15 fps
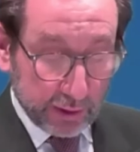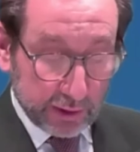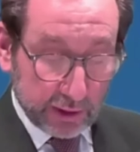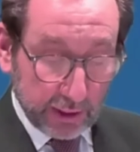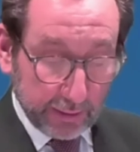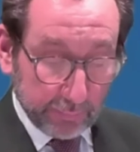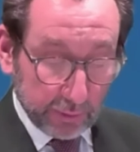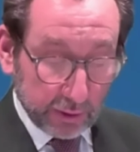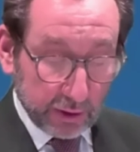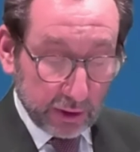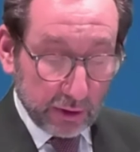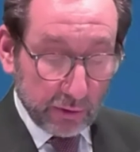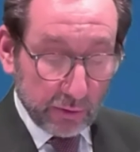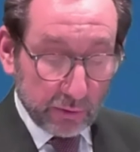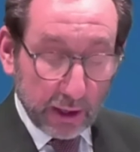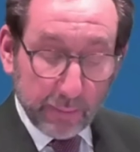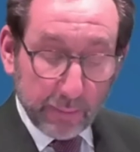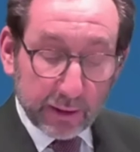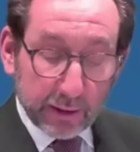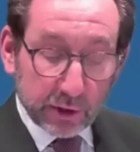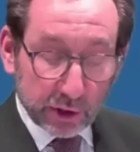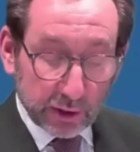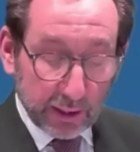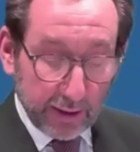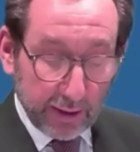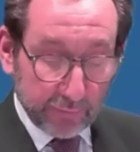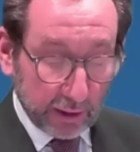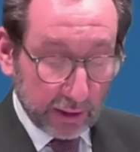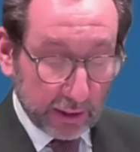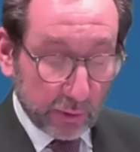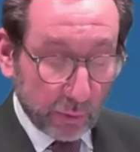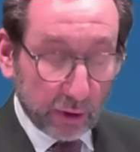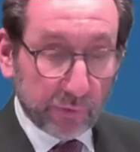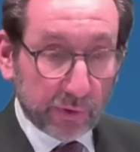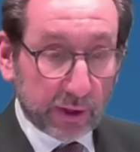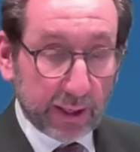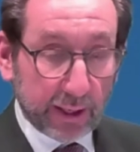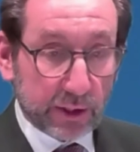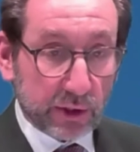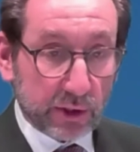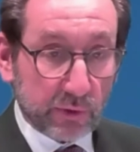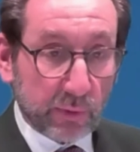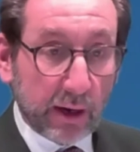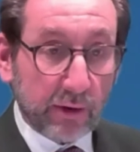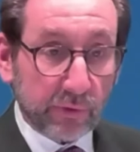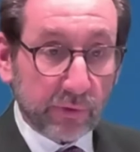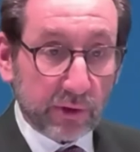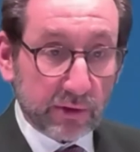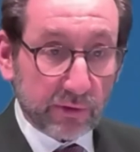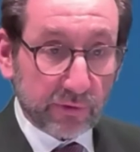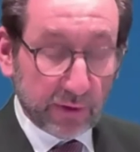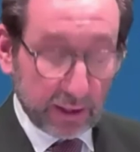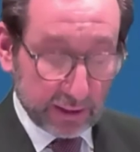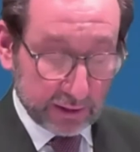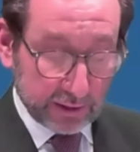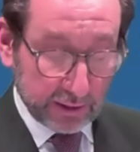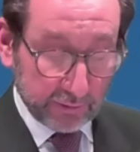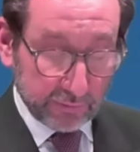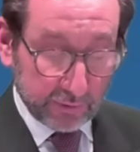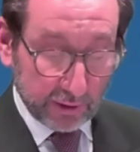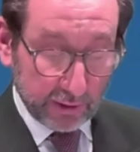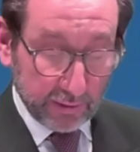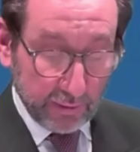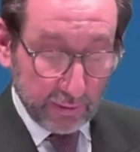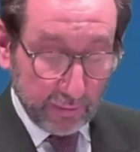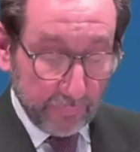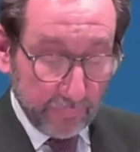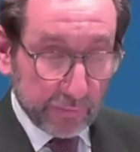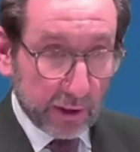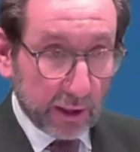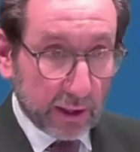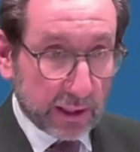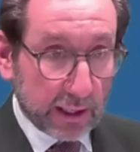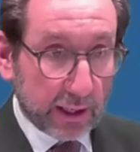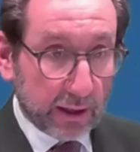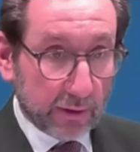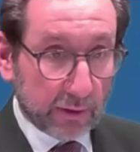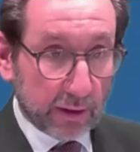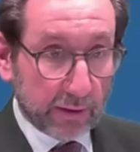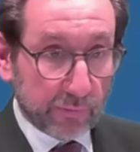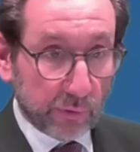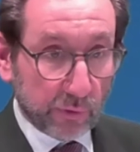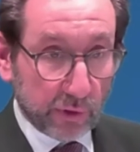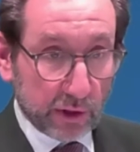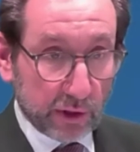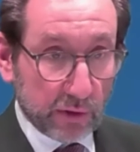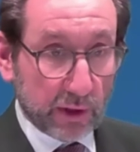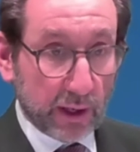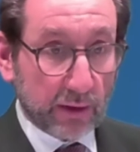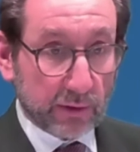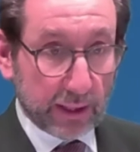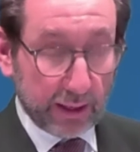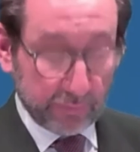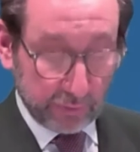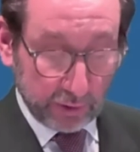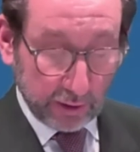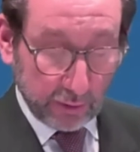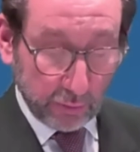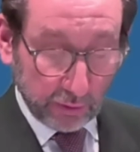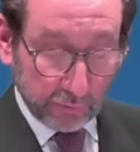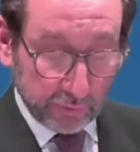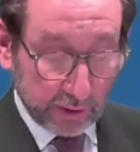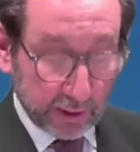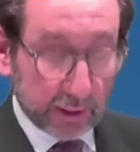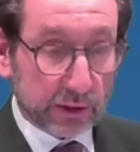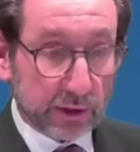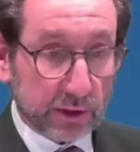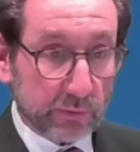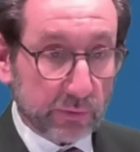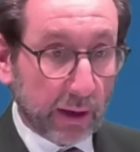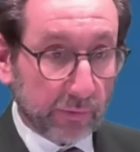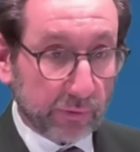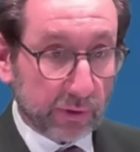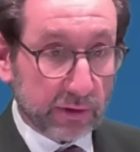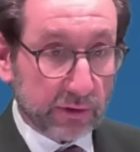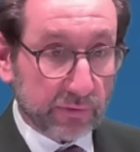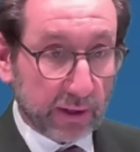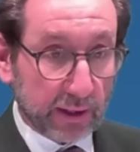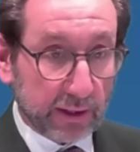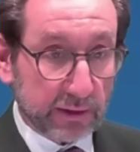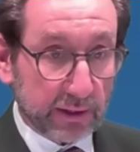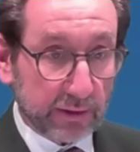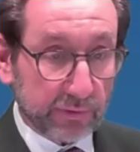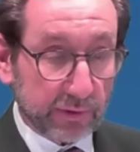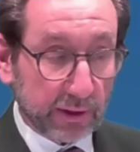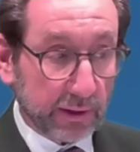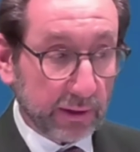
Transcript: statement, you don't mention having any qualifications relevant to fire safety. Can I take it, therefore, that you don't have any qualifications relevant to fire safety?